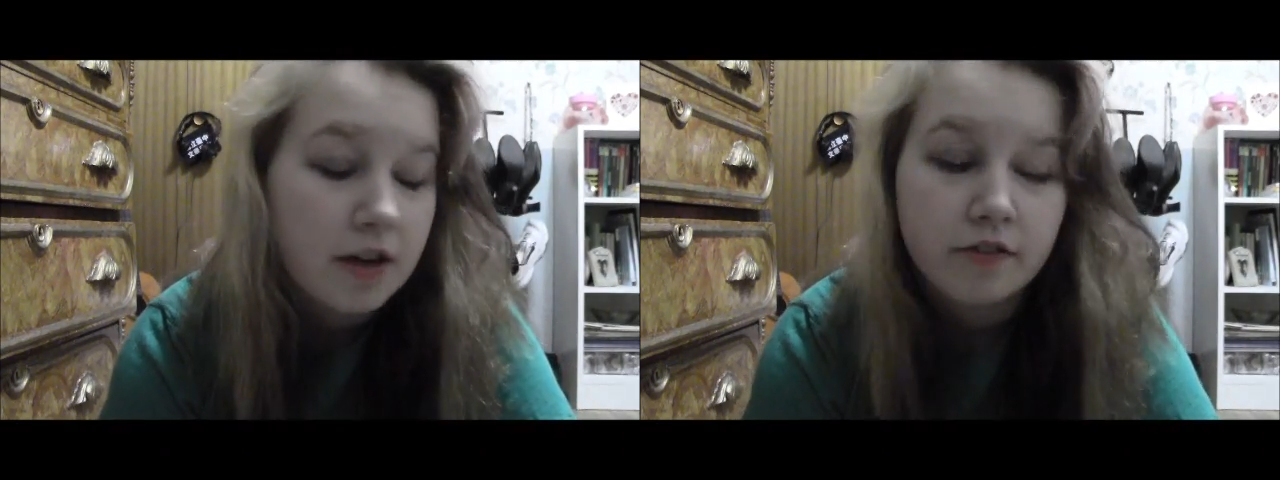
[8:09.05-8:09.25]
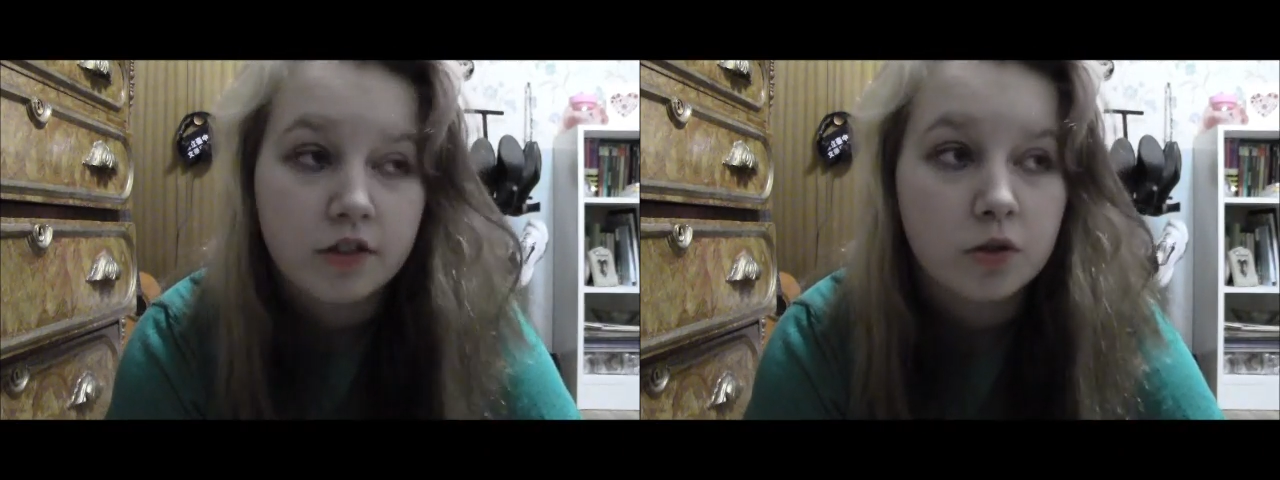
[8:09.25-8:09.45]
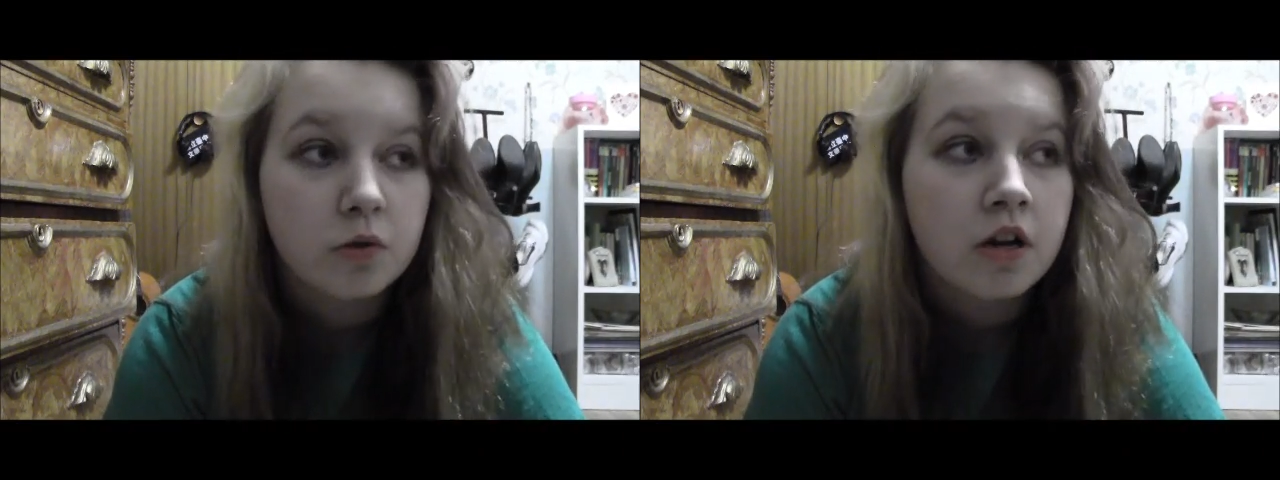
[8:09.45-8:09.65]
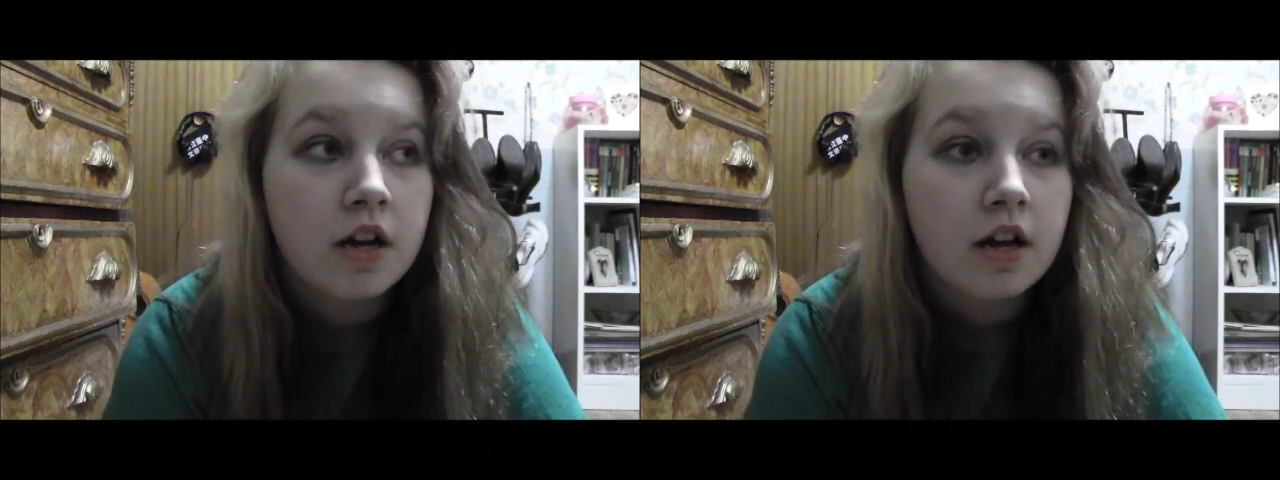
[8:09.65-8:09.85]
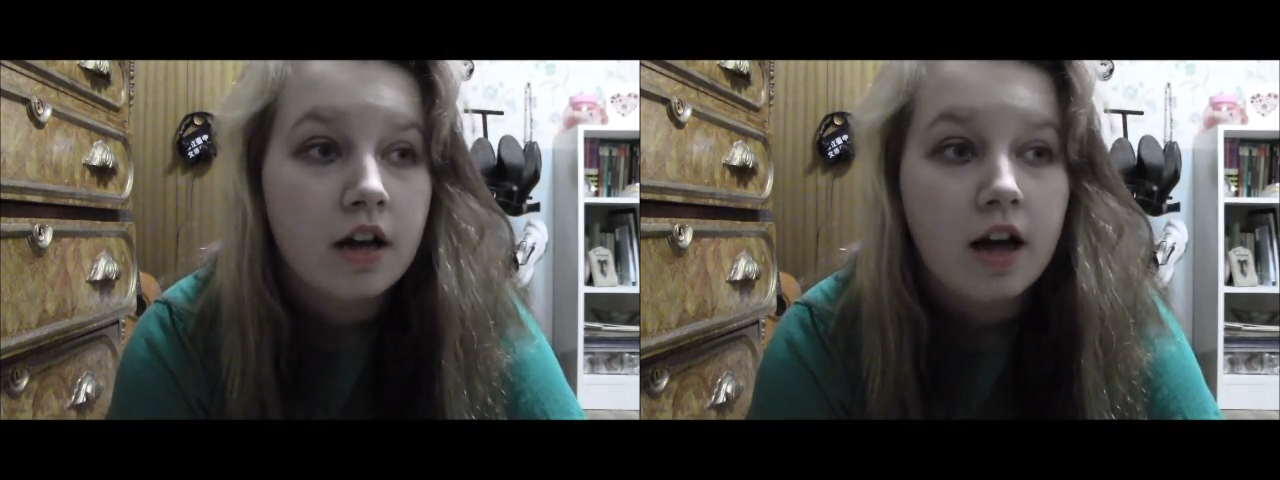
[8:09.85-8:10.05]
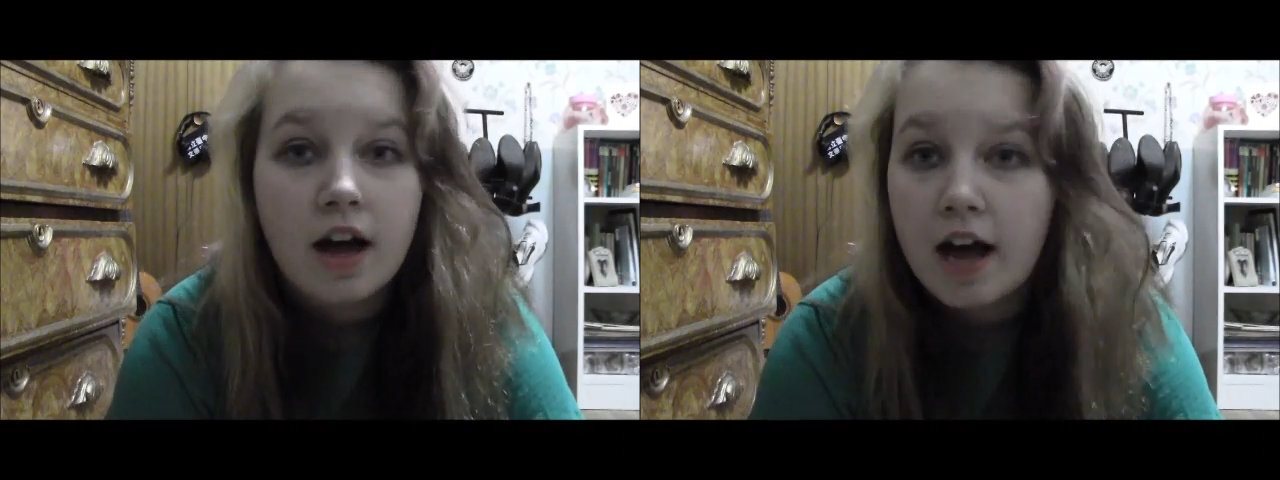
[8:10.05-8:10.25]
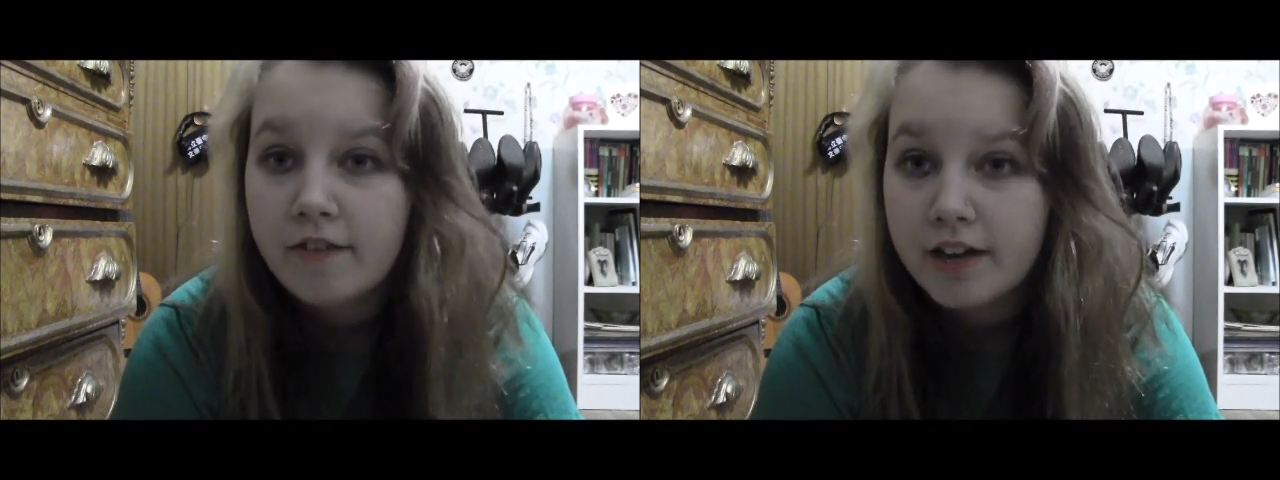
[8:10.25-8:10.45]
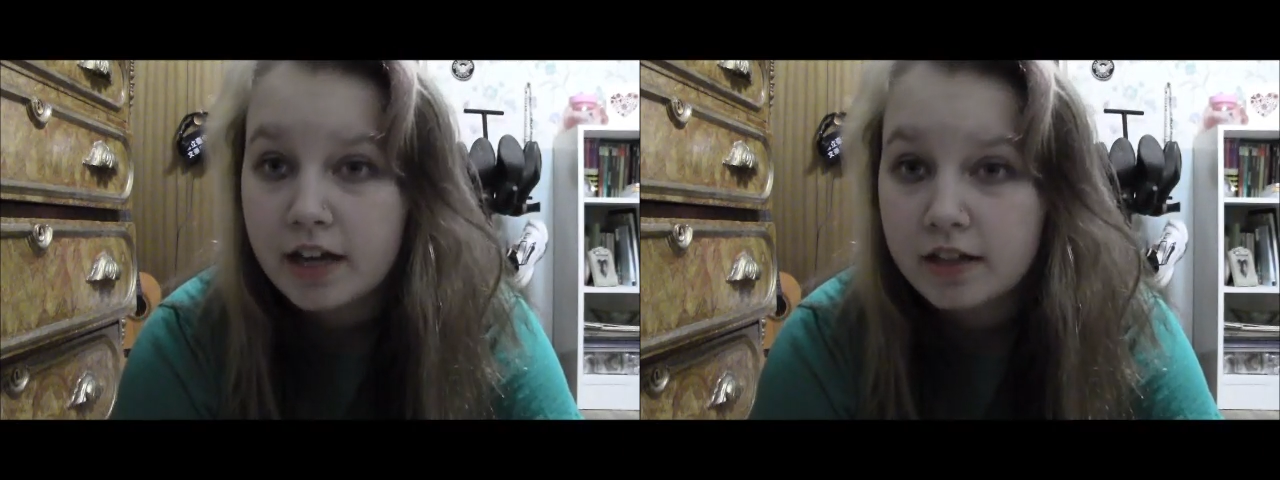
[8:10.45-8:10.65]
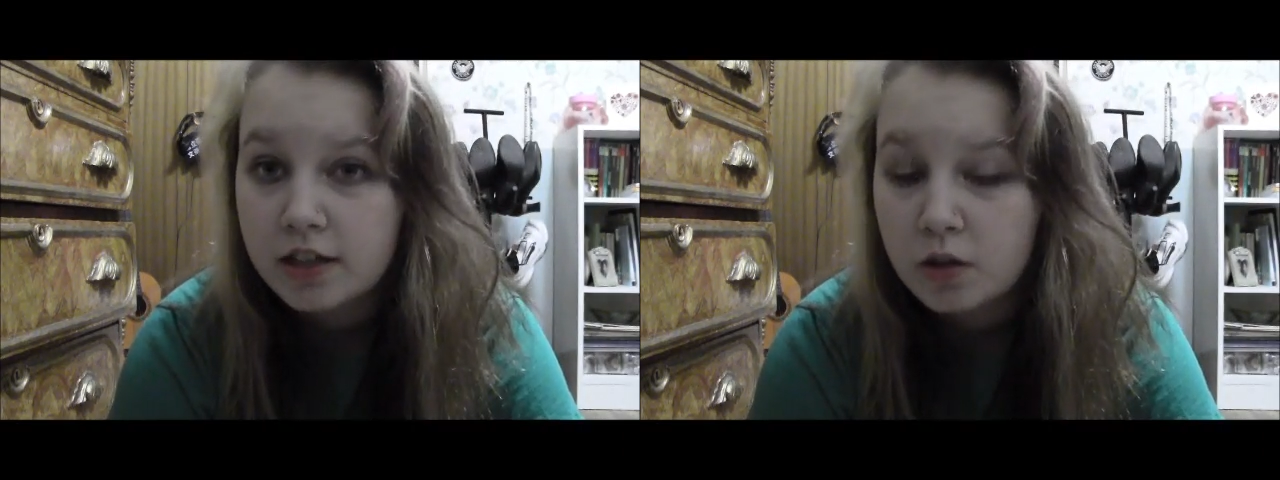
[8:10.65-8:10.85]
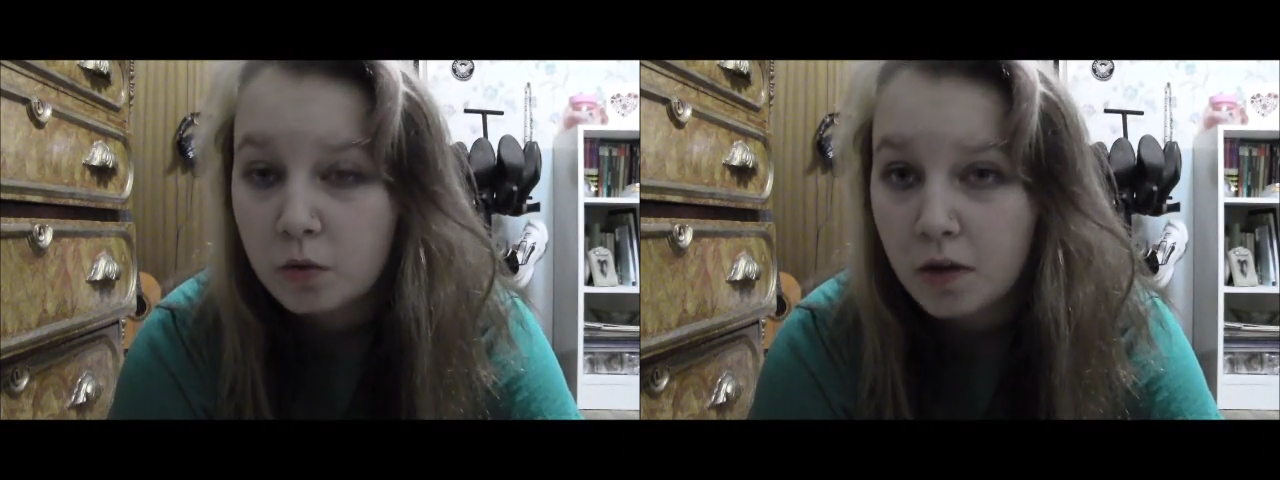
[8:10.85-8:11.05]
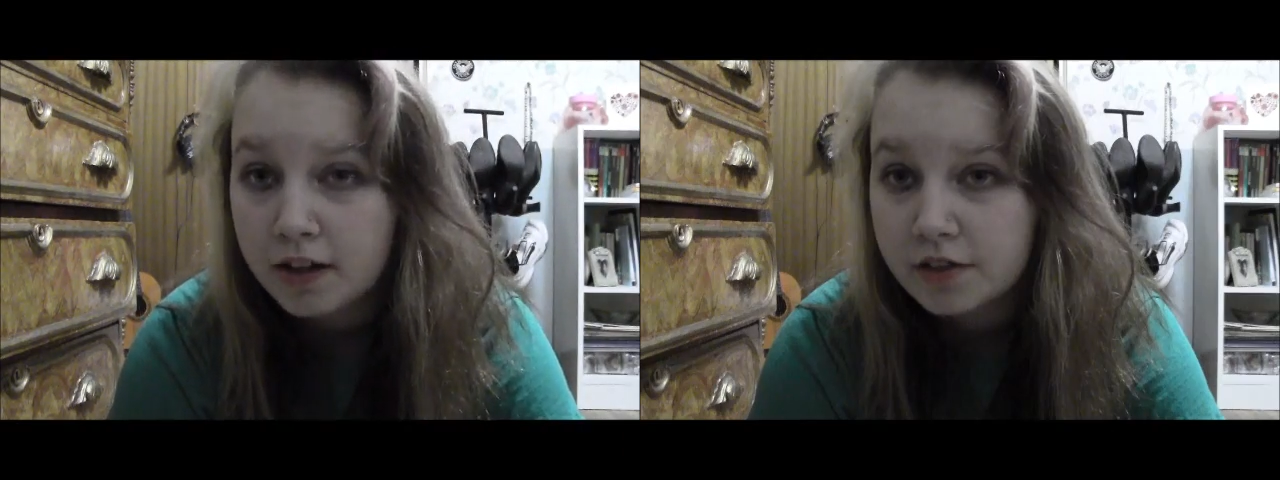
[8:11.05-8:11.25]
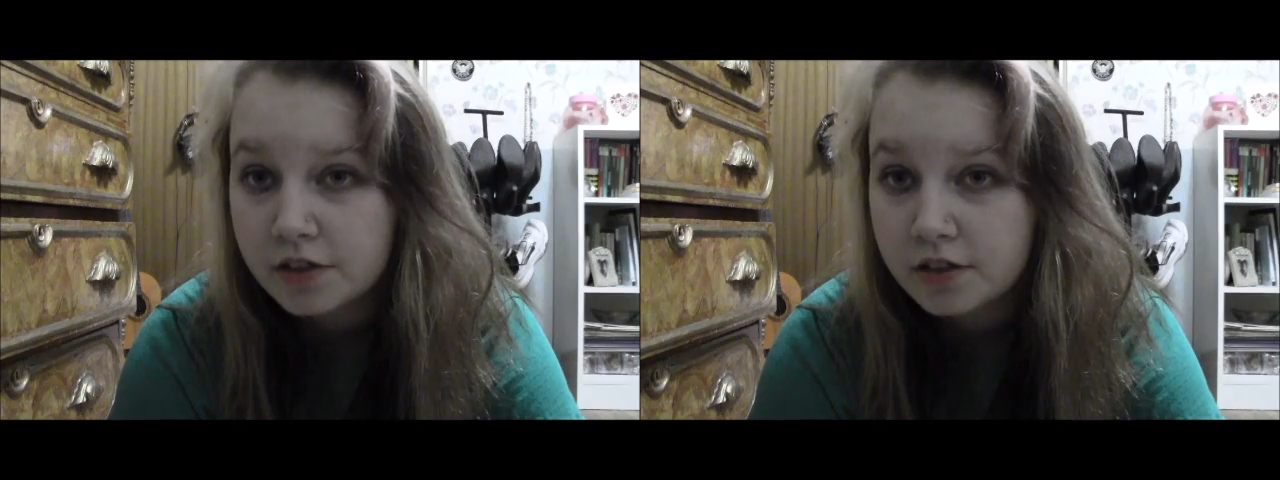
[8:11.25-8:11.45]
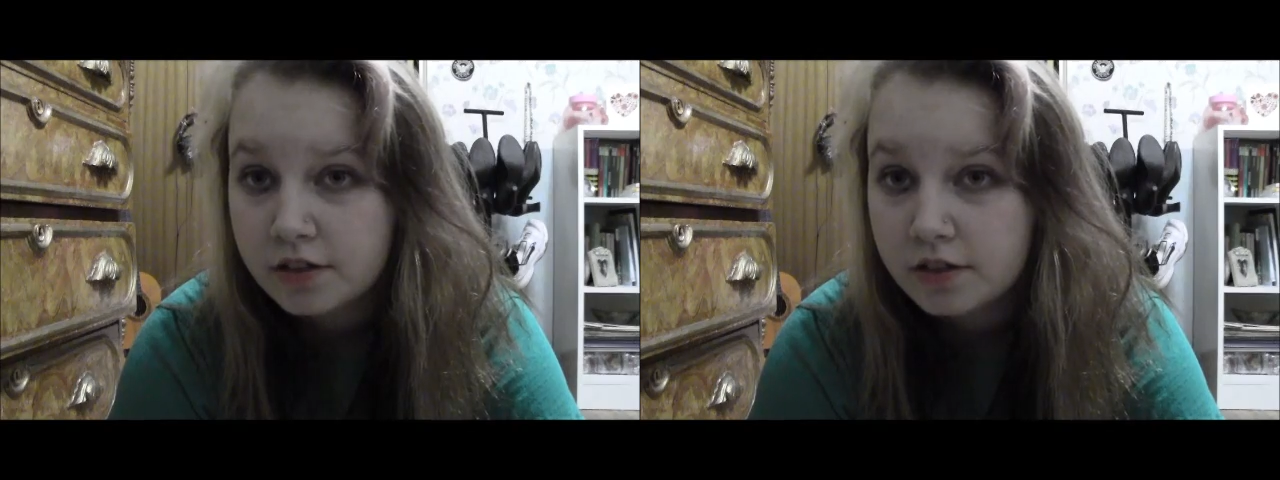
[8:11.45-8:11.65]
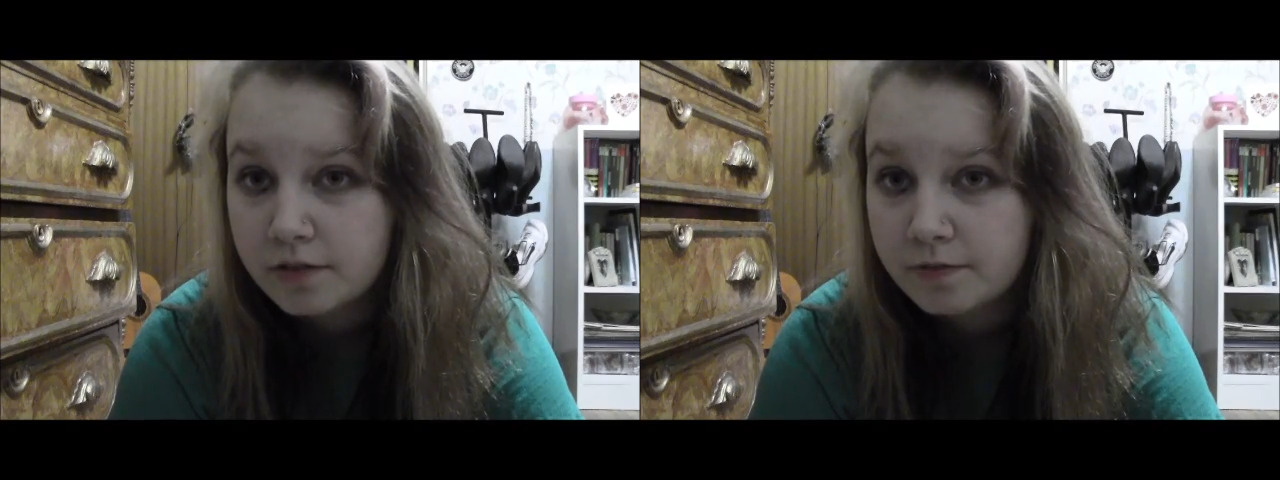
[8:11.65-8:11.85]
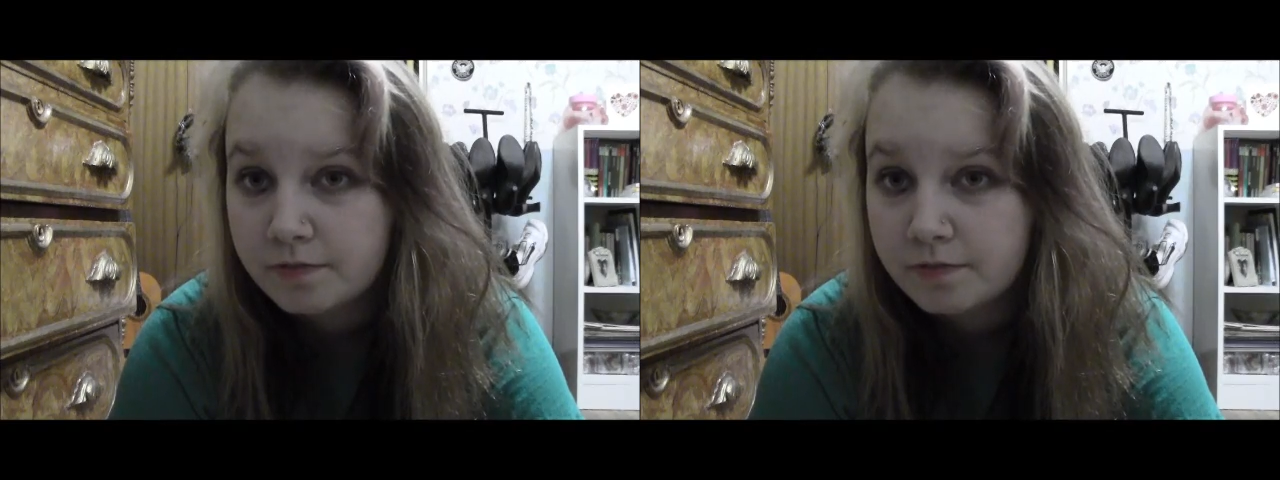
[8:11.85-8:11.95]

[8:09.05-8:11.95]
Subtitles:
If you have any questions,